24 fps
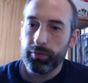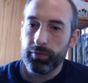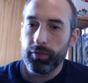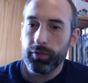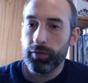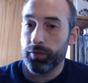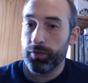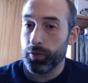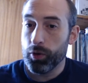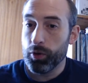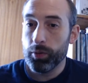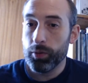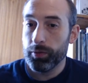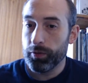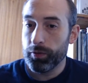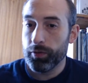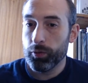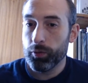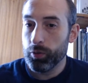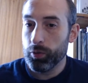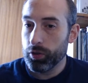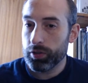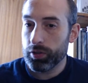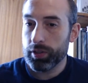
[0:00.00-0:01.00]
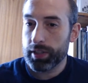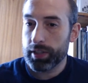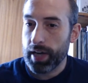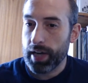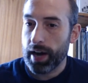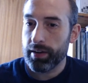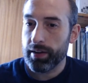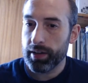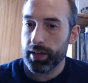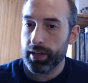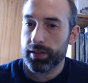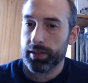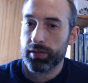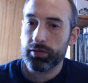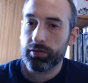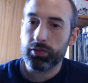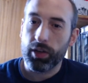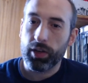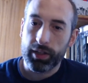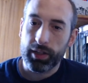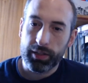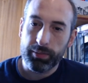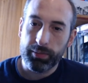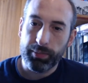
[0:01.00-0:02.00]
form of the water chariots,
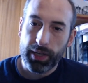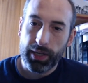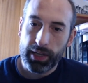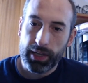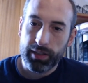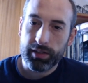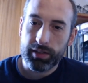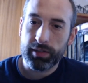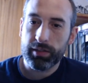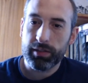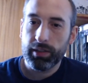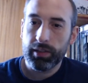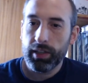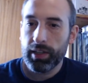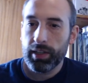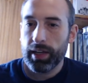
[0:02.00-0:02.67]
trying to piece